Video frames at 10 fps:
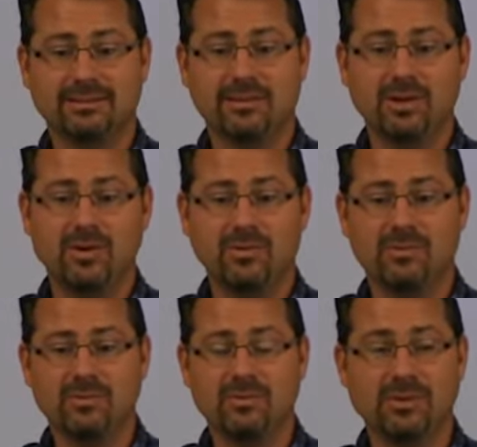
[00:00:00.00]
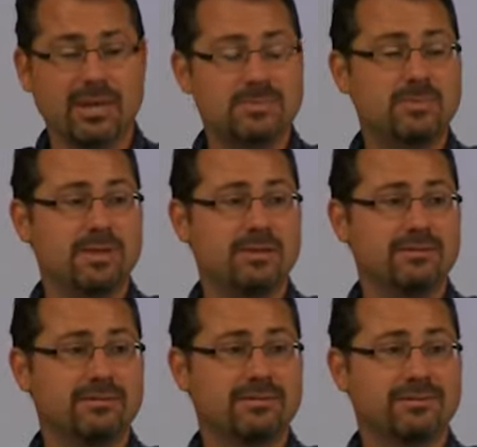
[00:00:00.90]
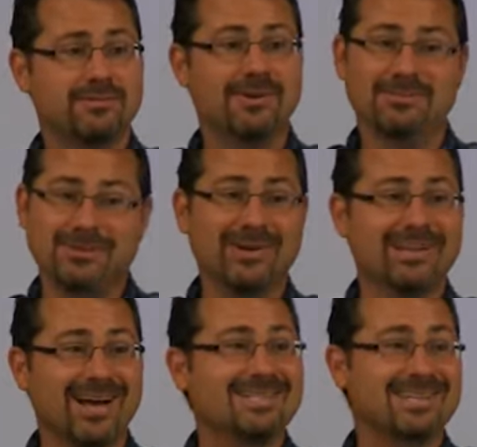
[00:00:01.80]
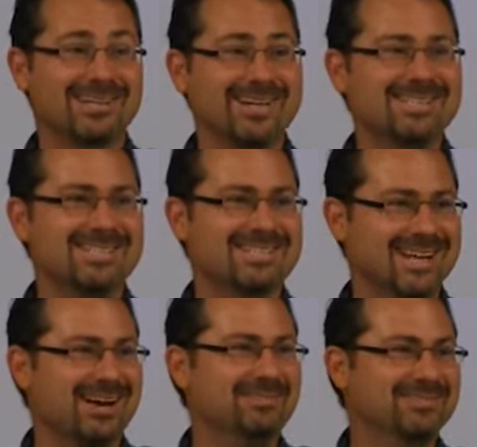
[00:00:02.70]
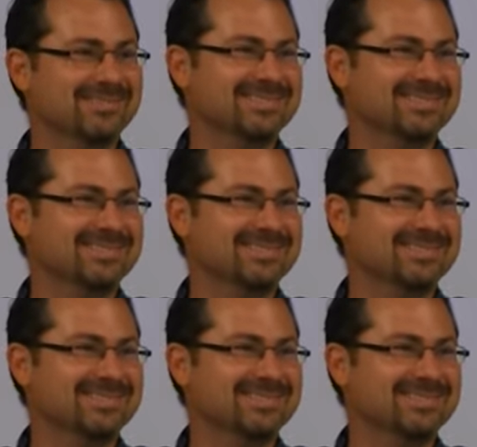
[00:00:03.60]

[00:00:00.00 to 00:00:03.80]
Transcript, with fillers: You know who keeps me from doing lots of crazy stuff?